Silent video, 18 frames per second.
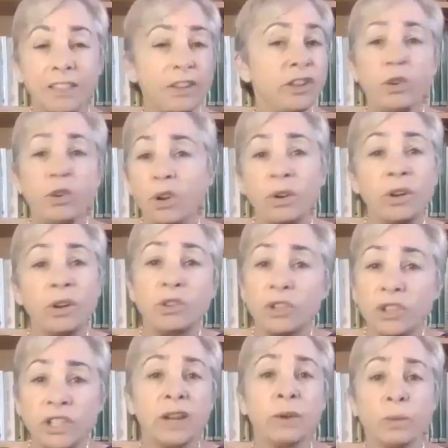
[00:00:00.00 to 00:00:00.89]
that you don't
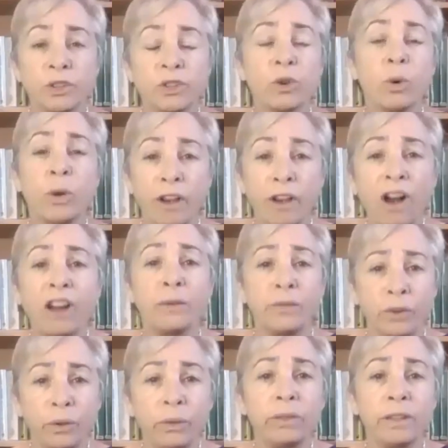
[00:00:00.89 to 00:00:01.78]
understand what's going on
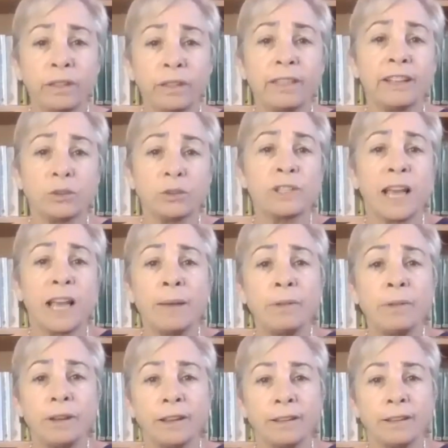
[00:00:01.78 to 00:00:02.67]
if you think that's what's
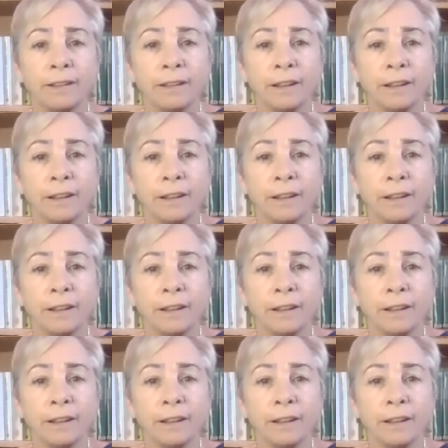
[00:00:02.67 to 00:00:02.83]
happening.